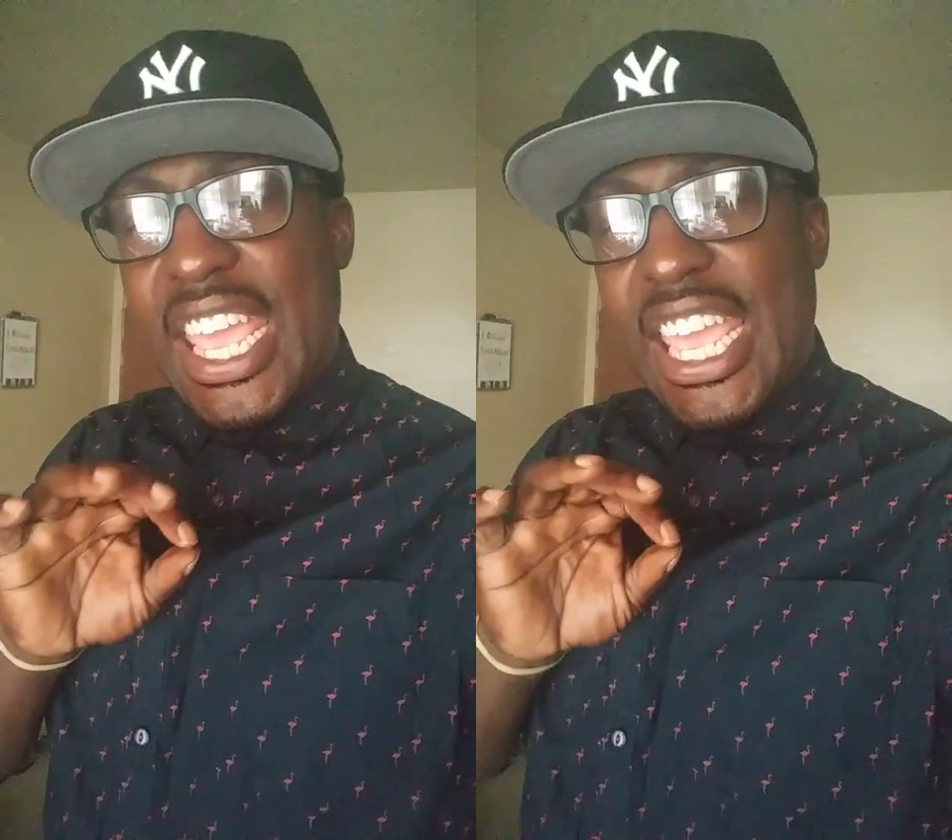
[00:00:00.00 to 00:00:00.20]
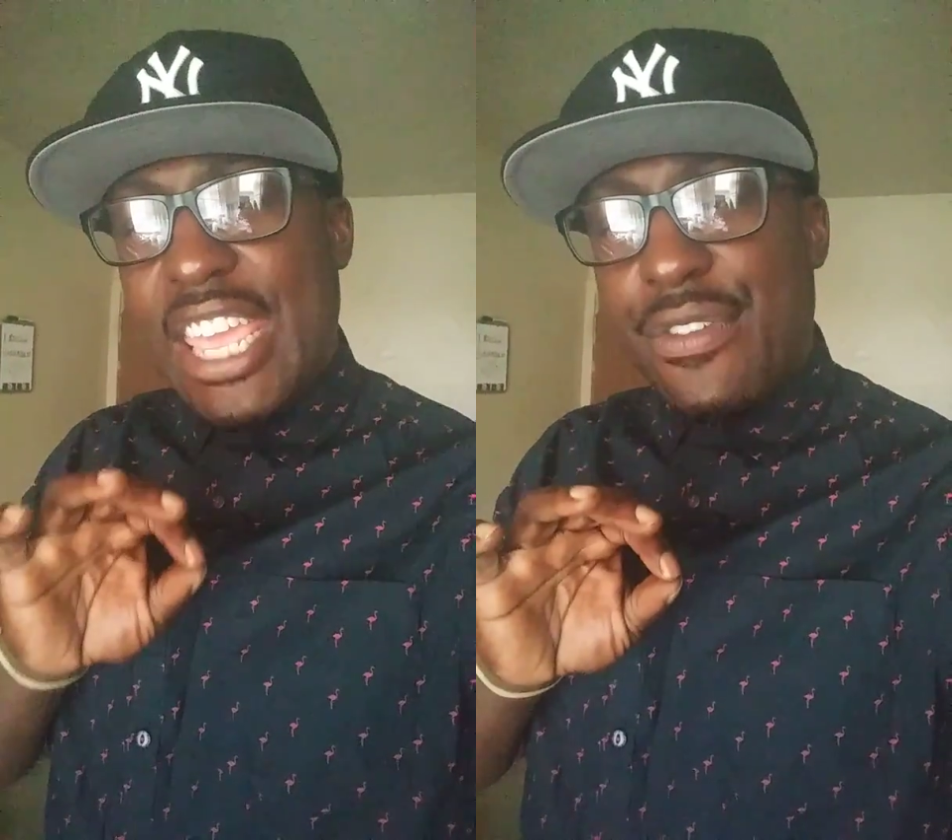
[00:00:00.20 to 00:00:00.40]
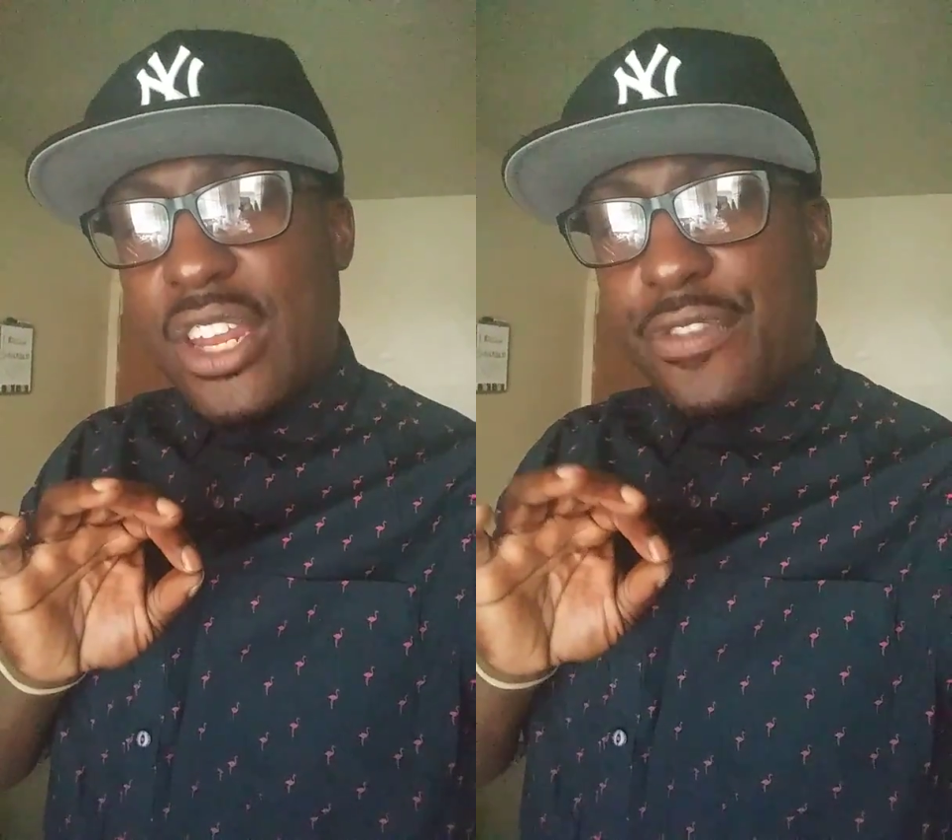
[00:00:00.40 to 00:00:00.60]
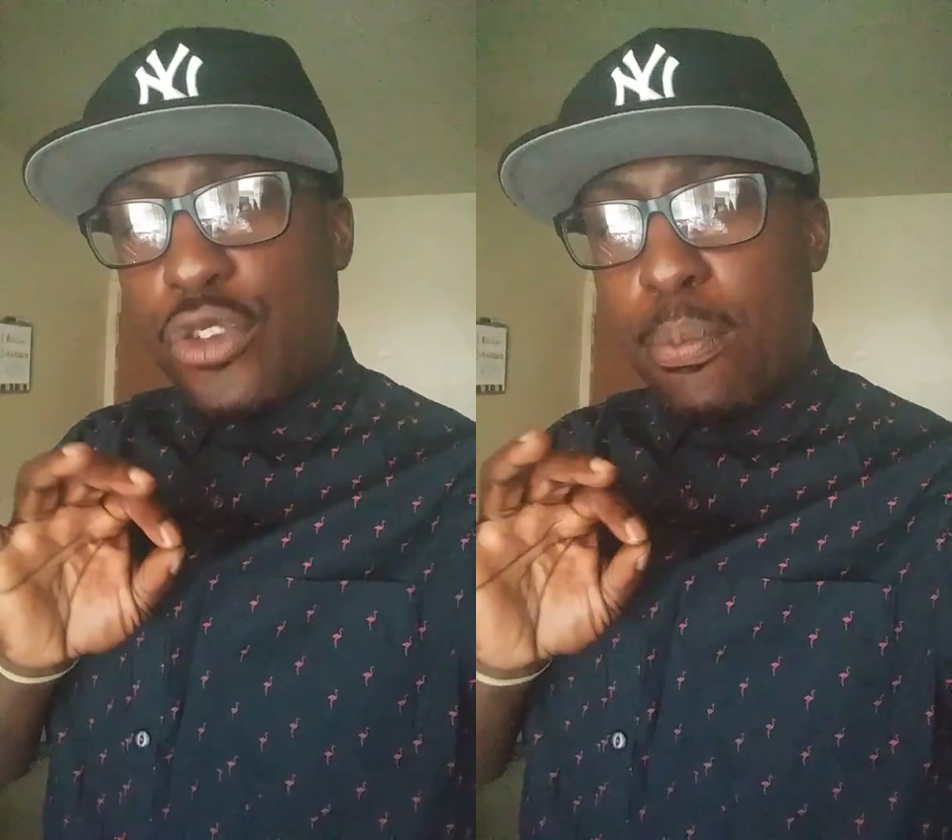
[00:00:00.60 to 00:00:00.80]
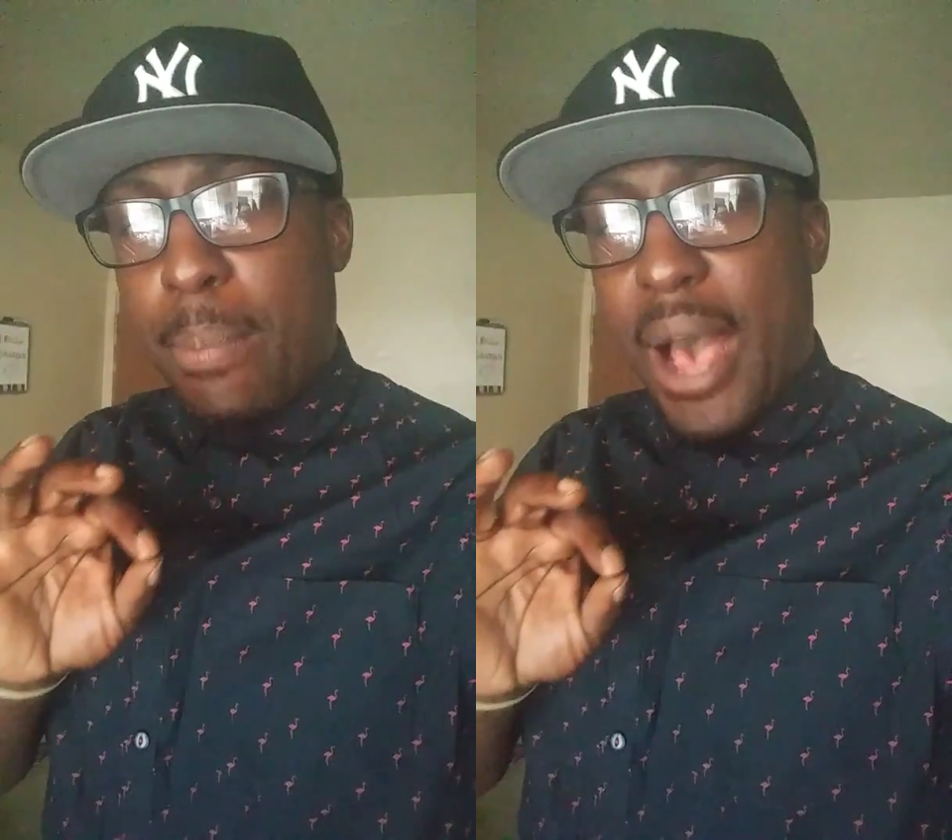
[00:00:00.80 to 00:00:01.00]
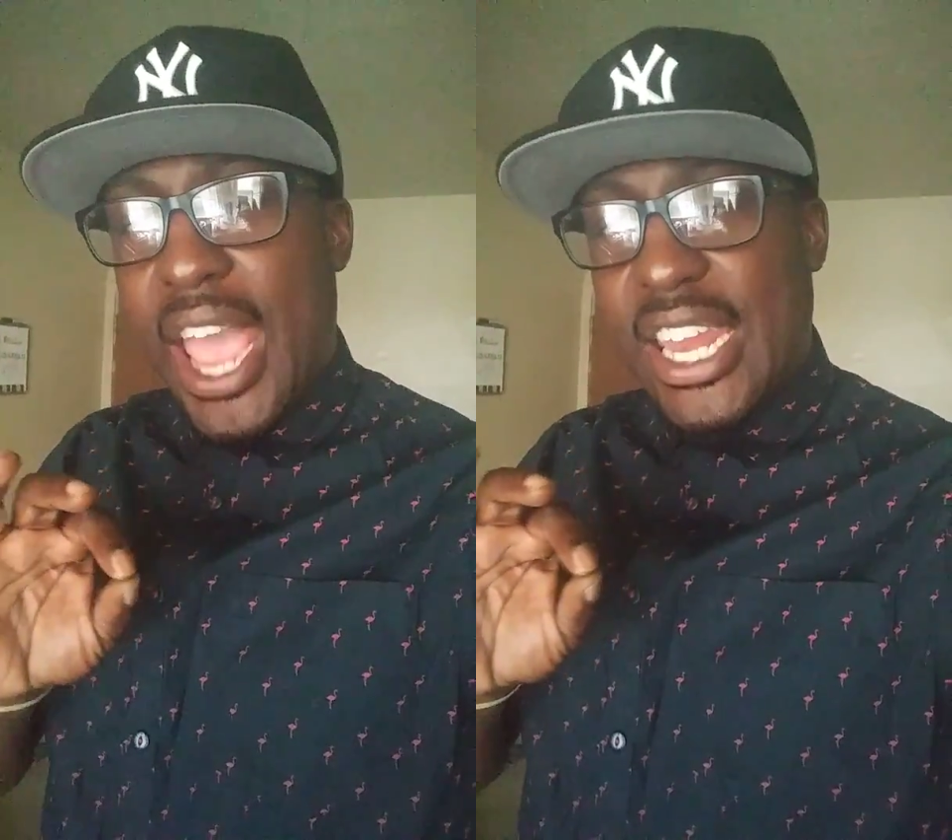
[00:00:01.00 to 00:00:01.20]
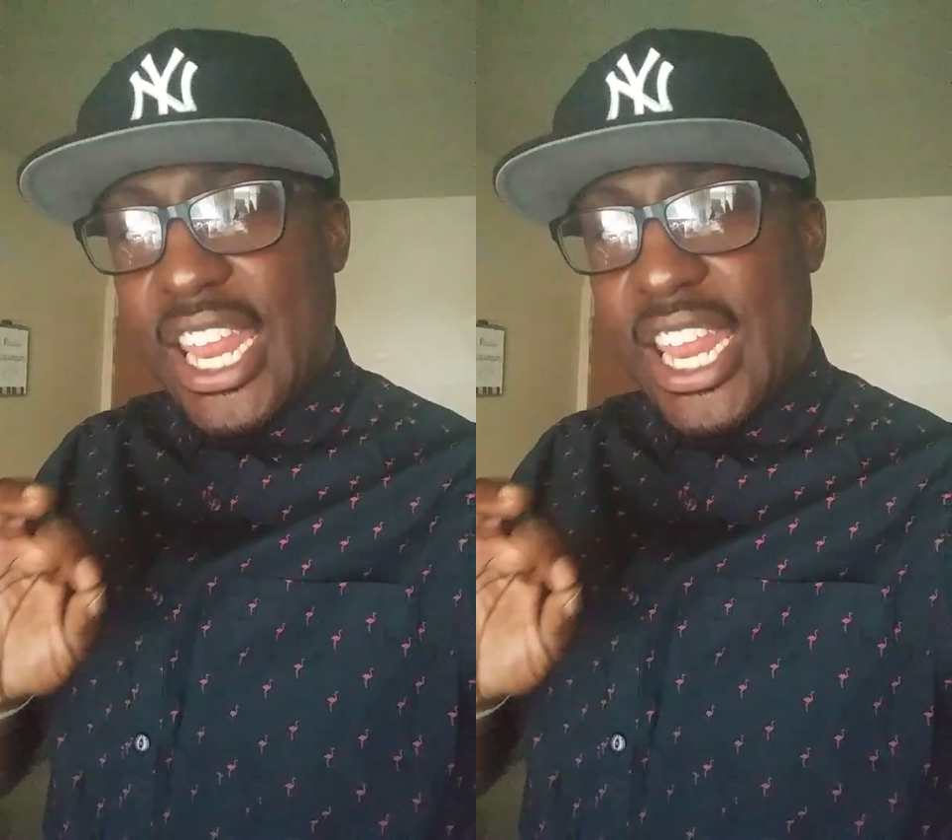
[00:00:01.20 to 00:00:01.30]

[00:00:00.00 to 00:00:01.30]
Even if you buy it